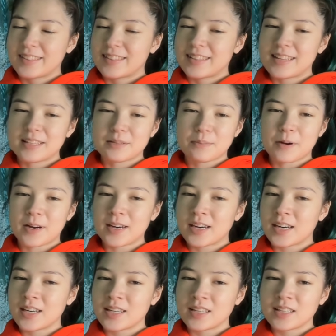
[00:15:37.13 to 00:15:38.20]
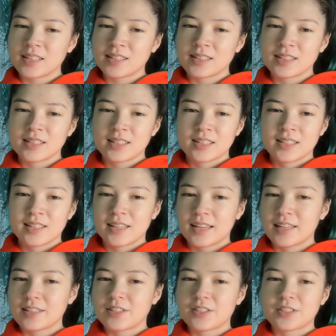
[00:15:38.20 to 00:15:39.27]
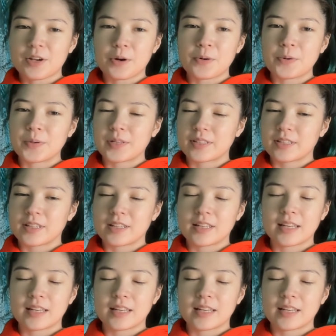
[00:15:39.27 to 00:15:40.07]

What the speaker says: This part is so good.